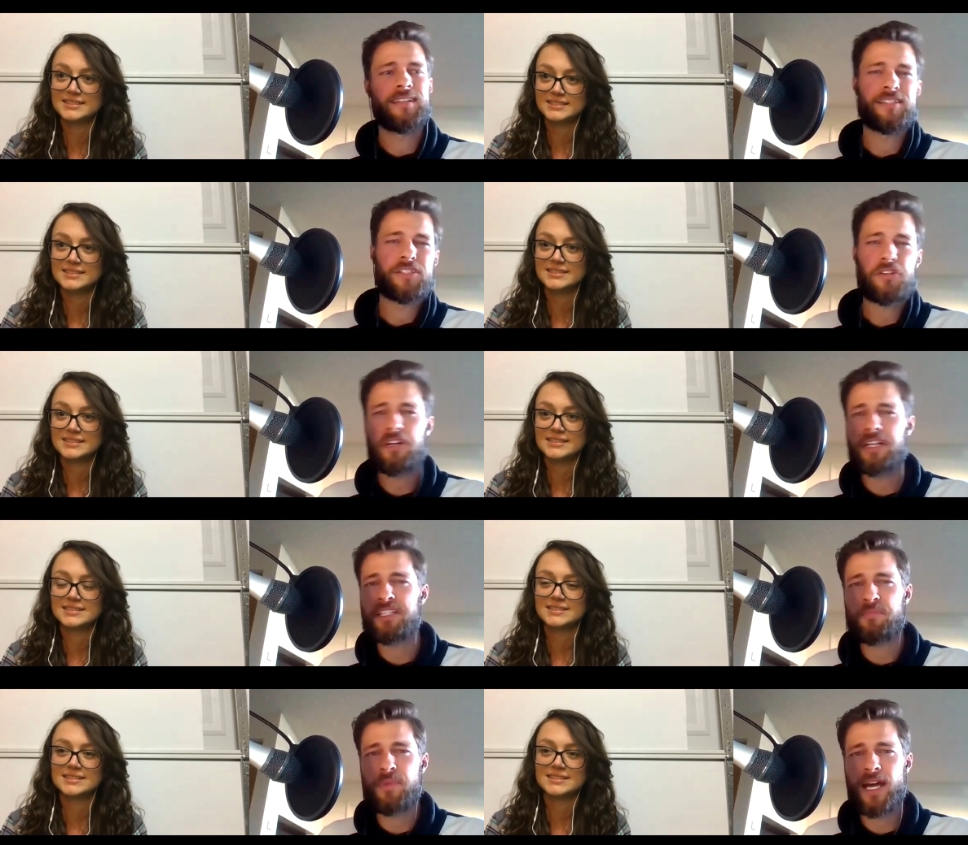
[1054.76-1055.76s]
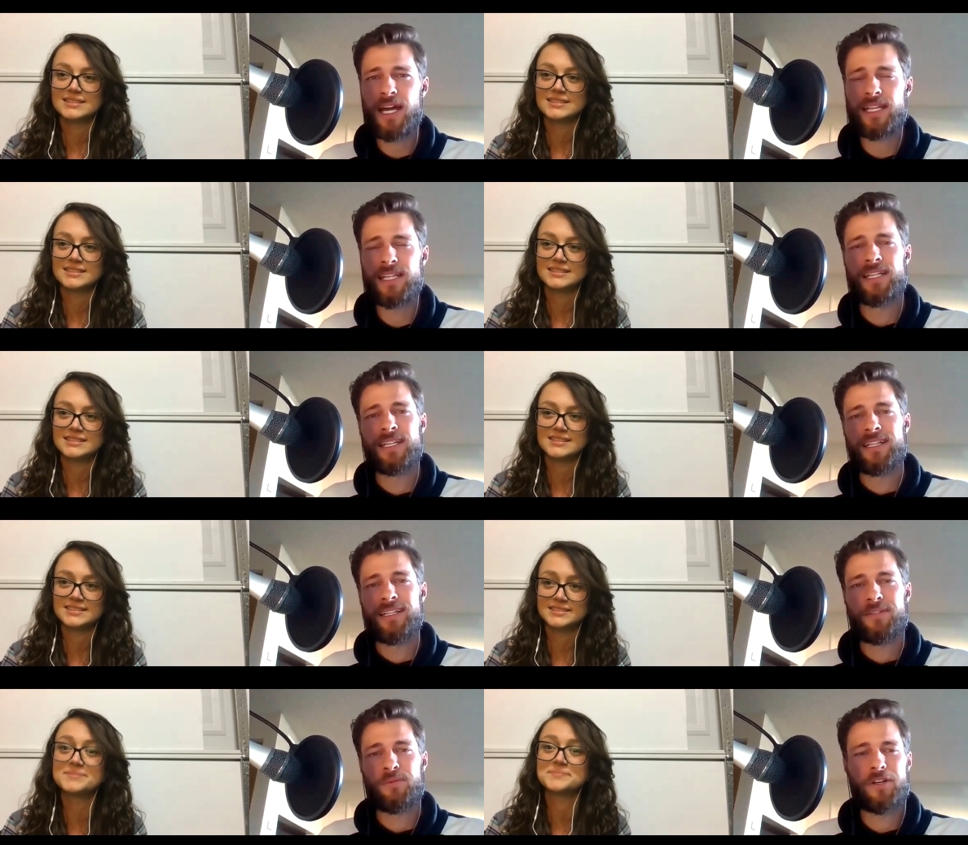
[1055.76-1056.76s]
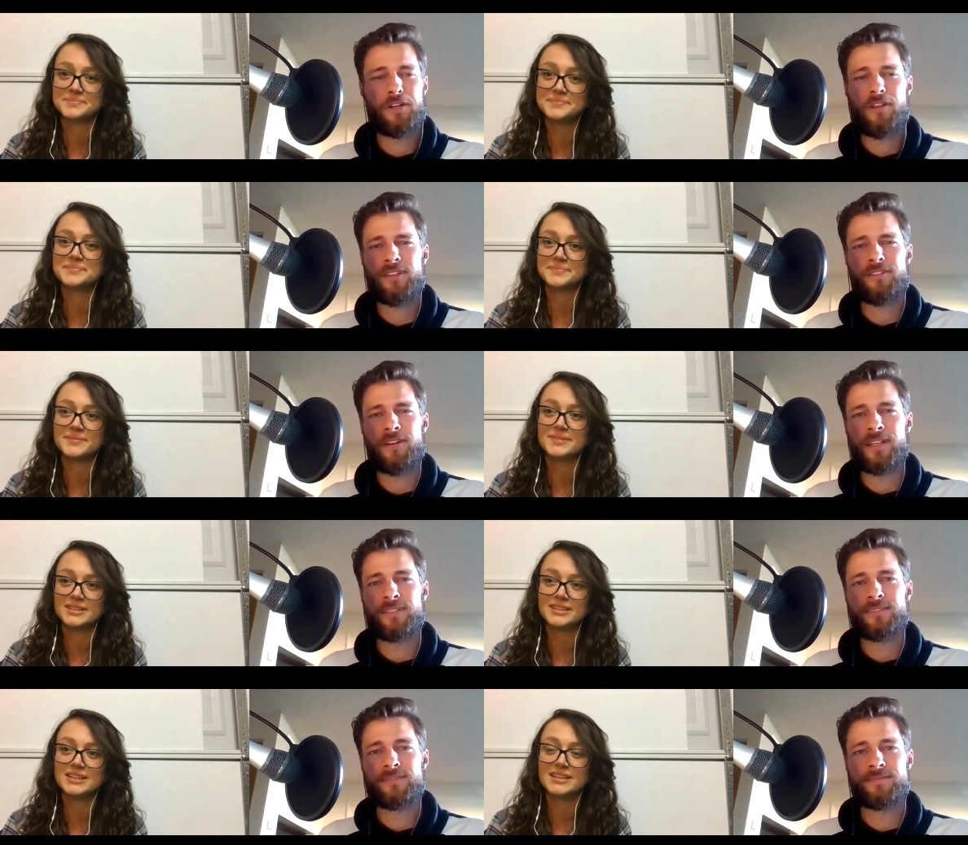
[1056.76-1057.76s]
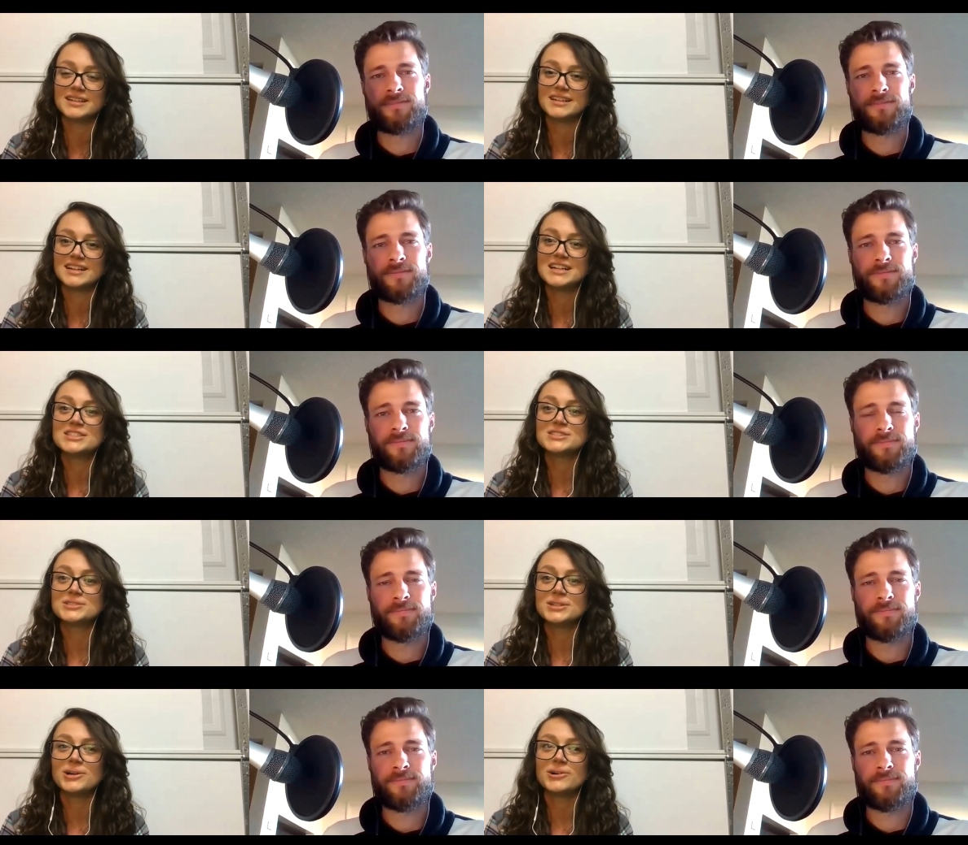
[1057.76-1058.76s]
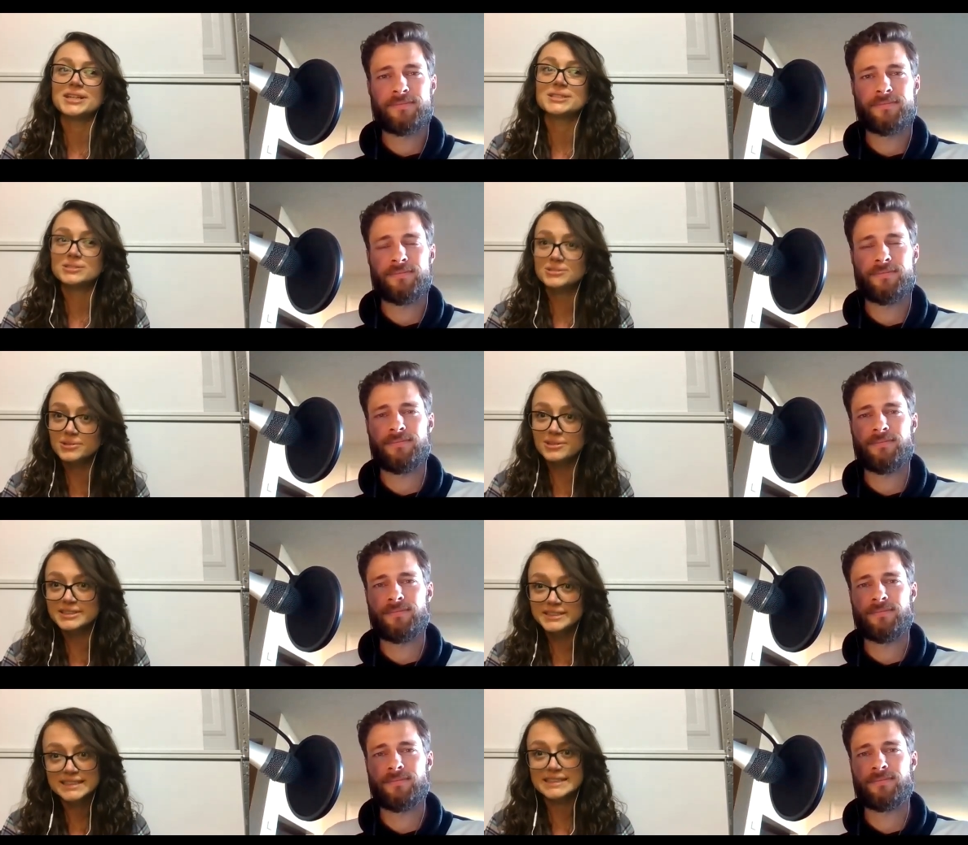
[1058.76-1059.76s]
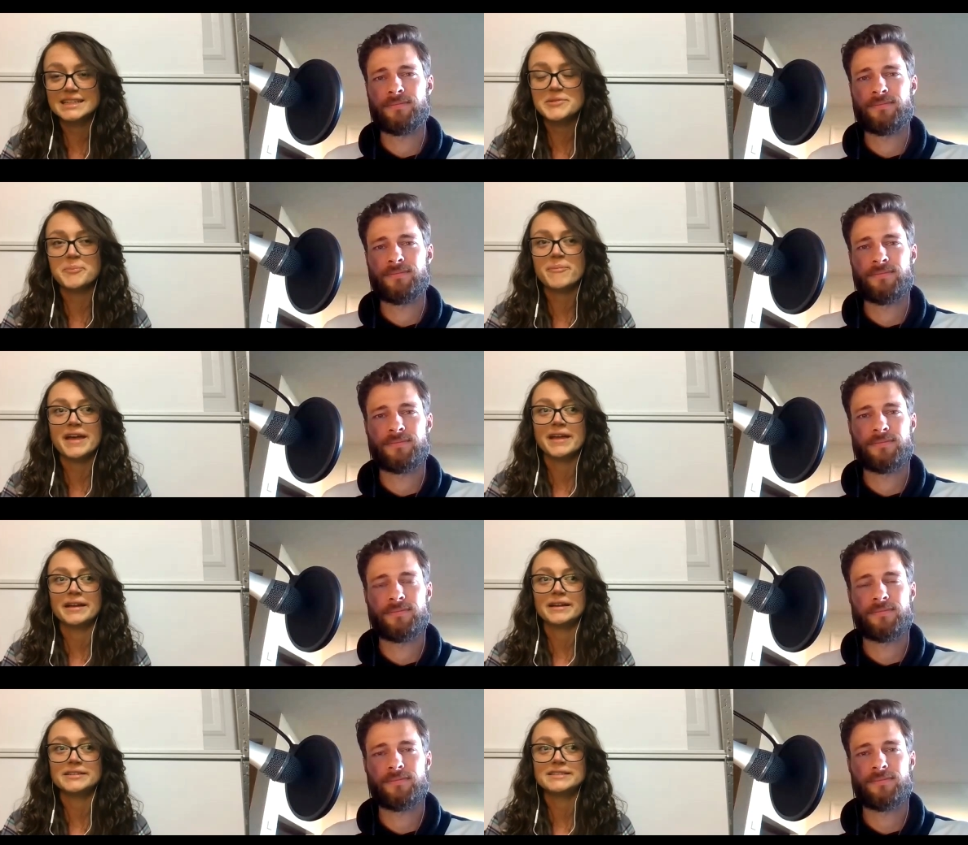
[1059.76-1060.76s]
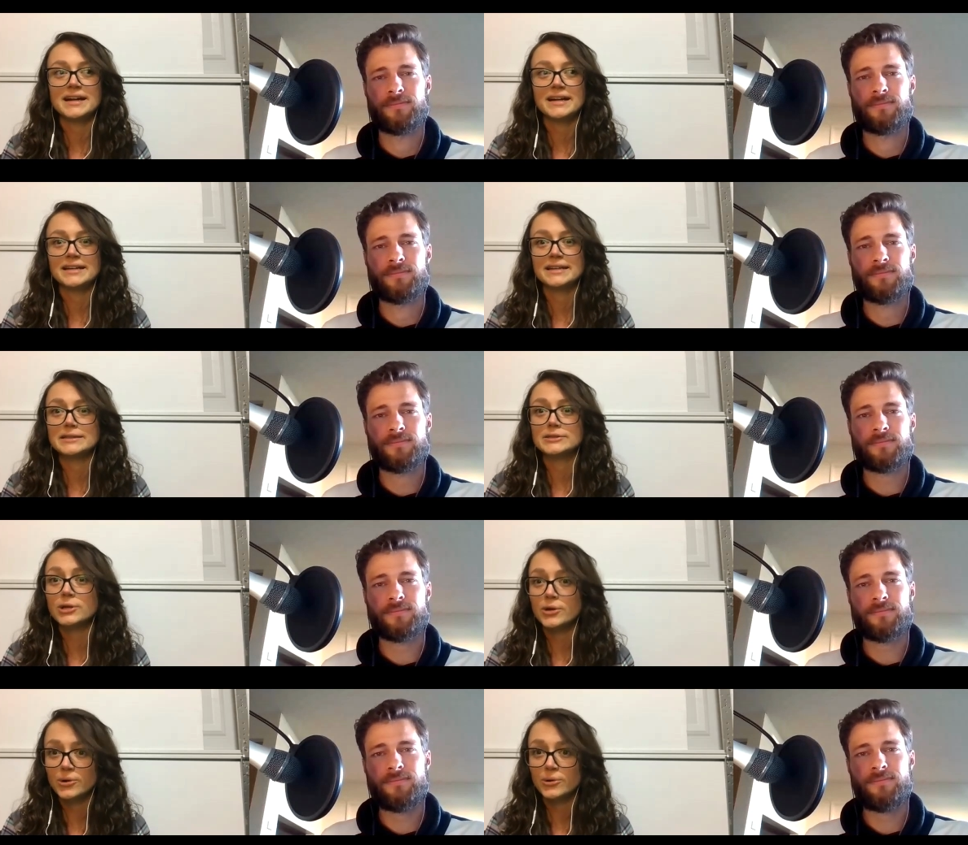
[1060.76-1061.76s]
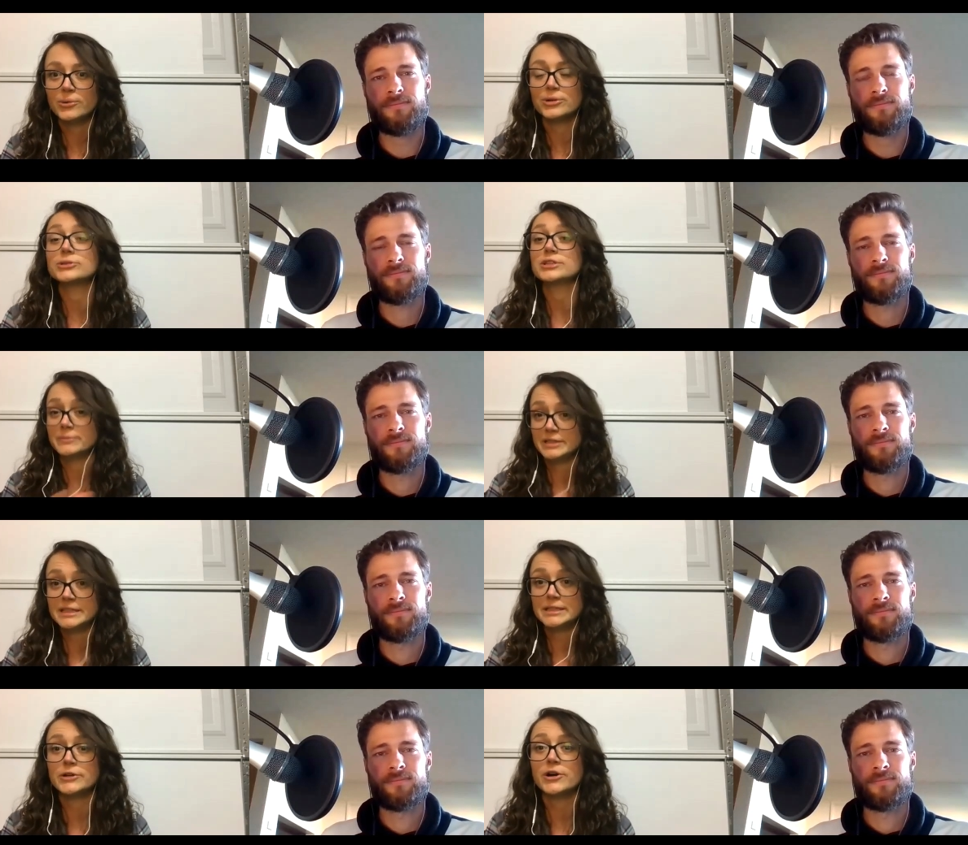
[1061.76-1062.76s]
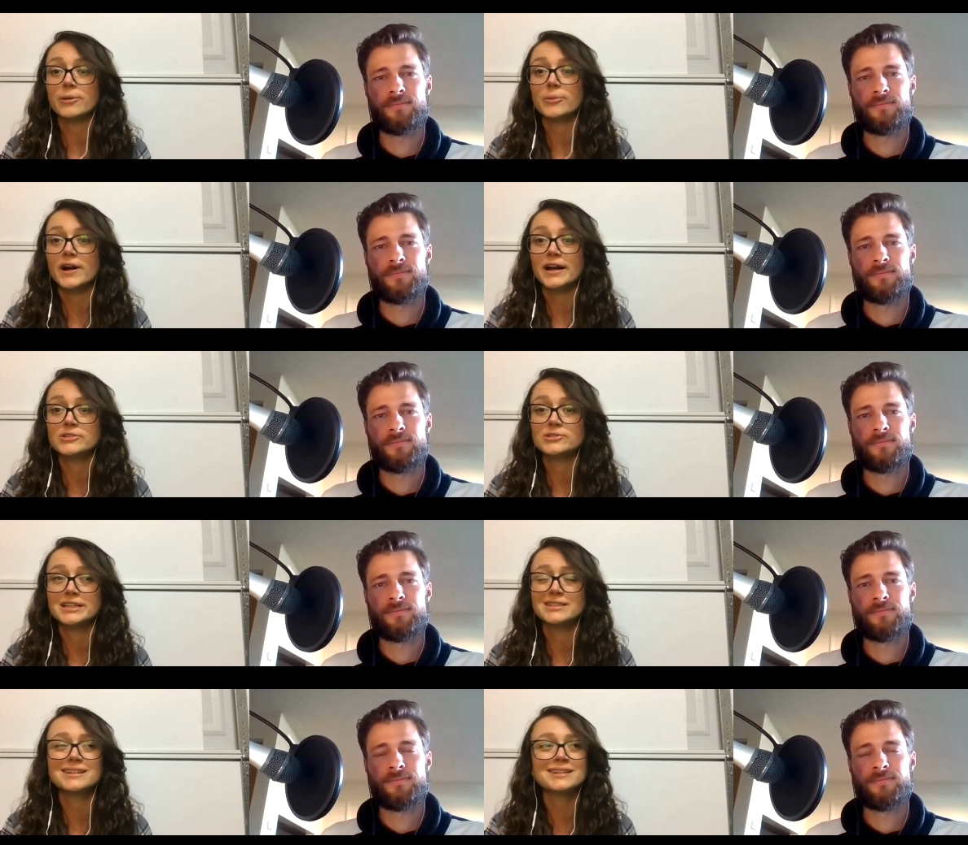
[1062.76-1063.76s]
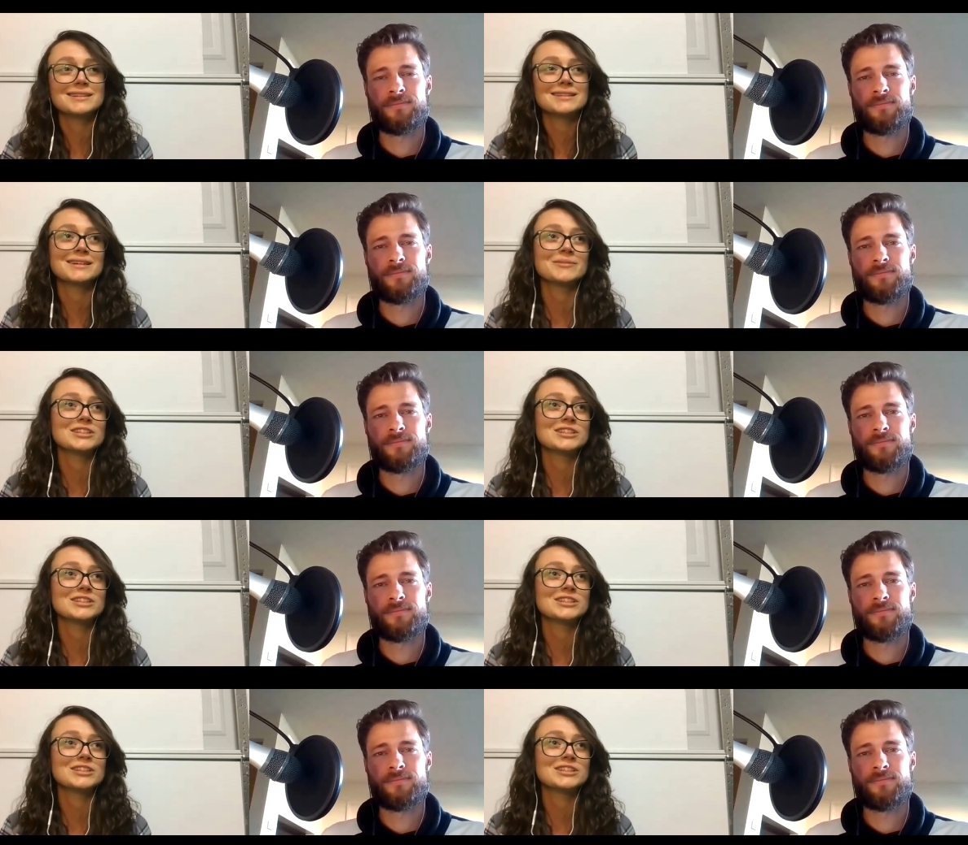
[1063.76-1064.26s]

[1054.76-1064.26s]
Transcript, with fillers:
Speaker 1: is it good? Is it bad? What are your thoughts on it?
Speaker 2: So historically, it meant a diet low or limited in carbohydrate, not uh,